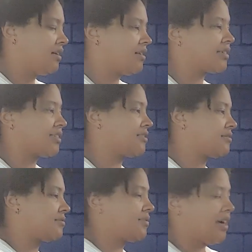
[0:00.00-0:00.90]
Okay,
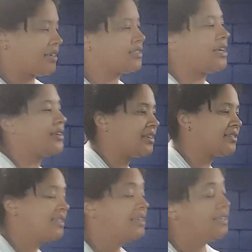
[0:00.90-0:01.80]
all right, that hand.
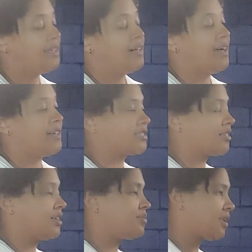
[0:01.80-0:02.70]
All right, so go
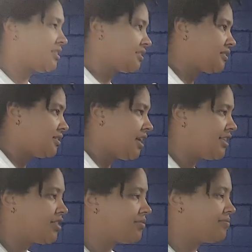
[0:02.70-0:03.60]
ahead and punch, and
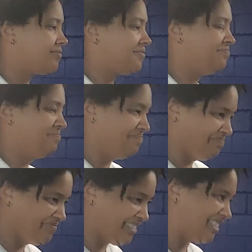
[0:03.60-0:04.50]
you,
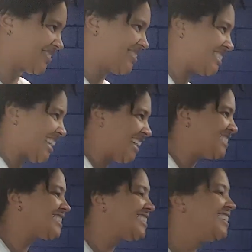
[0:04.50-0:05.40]
you switched
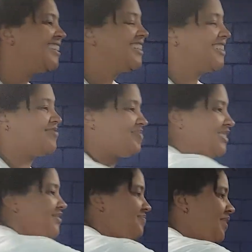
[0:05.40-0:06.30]
hands. Punch,
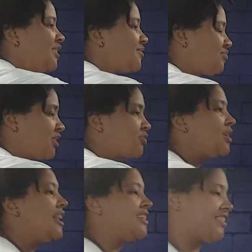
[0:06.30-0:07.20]
which
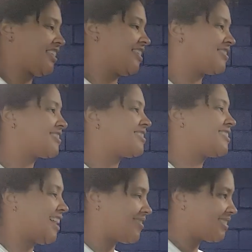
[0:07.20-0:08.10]
hand are you going to use?
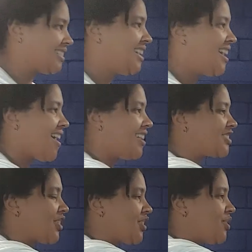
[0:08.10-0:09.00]
That one. All right,
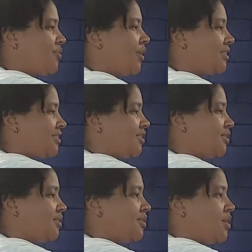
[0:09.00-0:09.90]
so you want
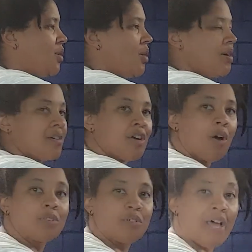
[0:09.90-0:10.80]
to go
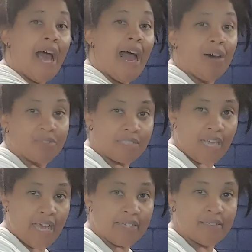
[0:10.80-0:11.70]
to the
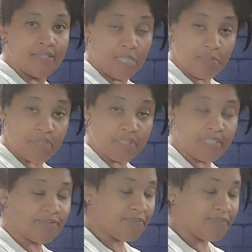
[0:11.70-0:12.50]
outside, typically.